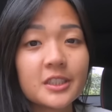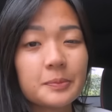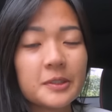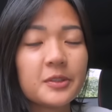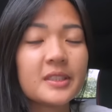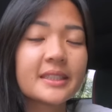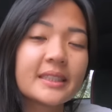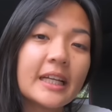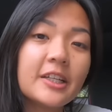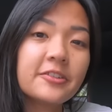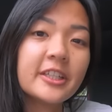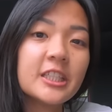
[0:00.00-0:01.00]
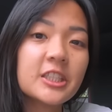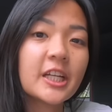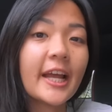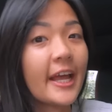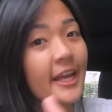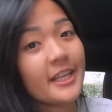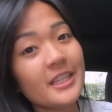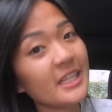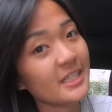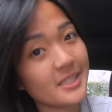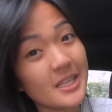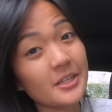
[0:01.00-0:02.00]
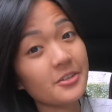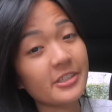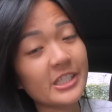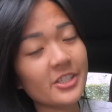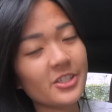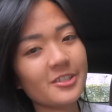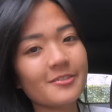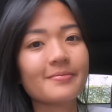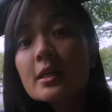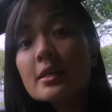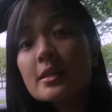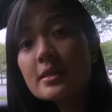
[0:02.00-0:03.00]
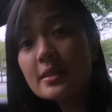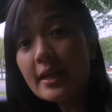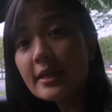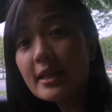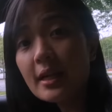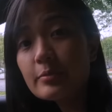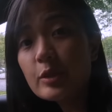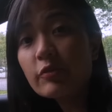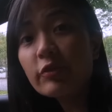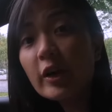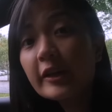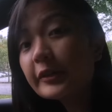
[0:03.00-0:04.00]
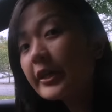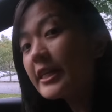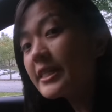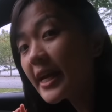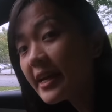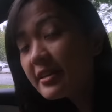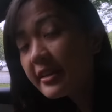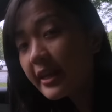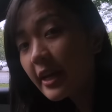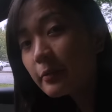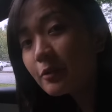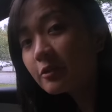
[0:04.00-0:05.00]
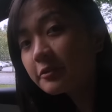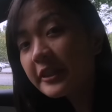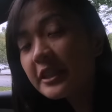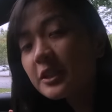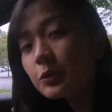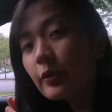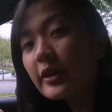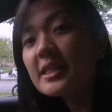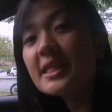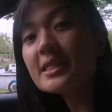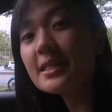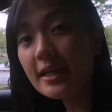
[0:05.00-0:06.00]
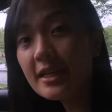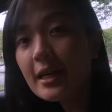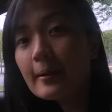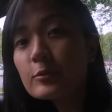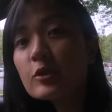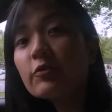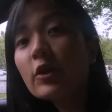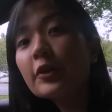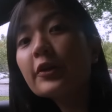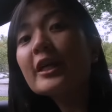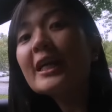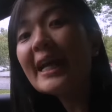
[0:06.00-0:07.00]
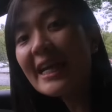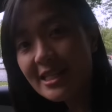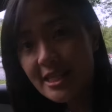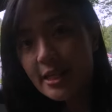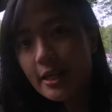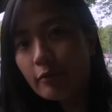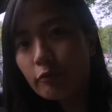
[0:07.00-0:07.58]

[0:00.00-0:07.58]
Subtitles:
between the standard range and the extended range. Standard comes with 410 km of range, whereas extended comes with 480 km